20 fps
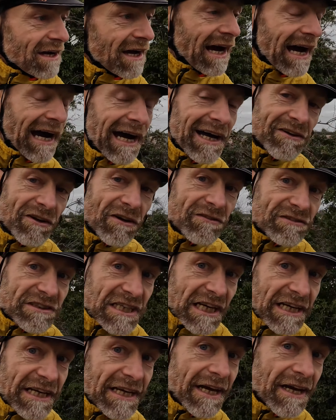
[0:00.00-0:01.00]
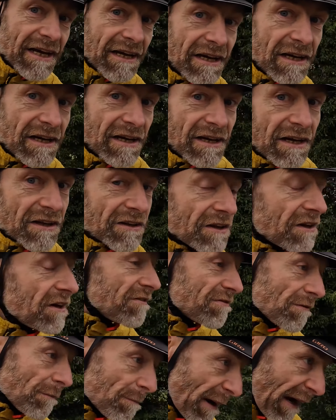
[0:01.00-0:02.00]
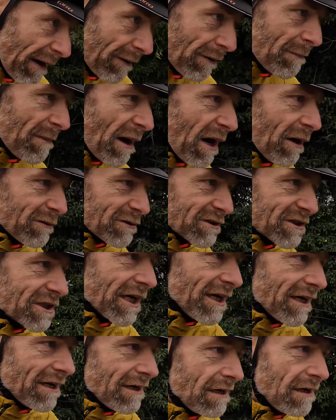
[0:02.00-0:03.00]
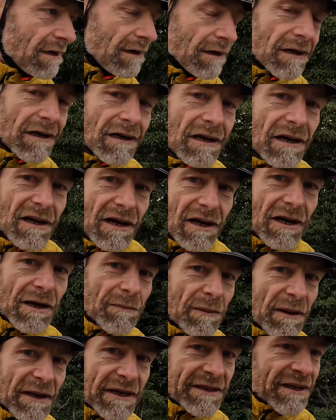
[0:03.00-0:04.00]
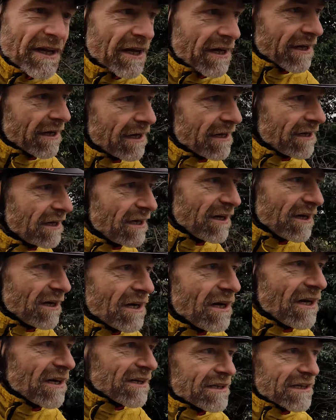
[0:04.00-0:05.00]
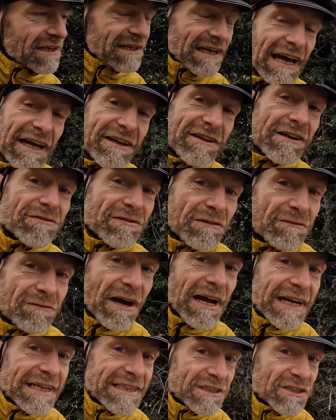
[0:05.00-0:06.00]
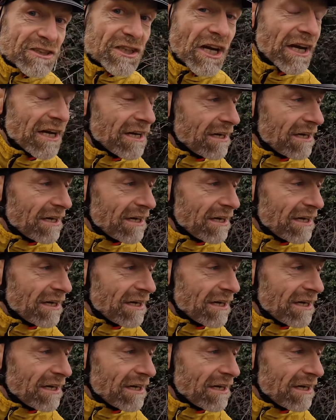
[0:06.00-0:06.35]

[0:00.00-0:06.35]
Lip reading: and obviously the different power modes mean that you get a different range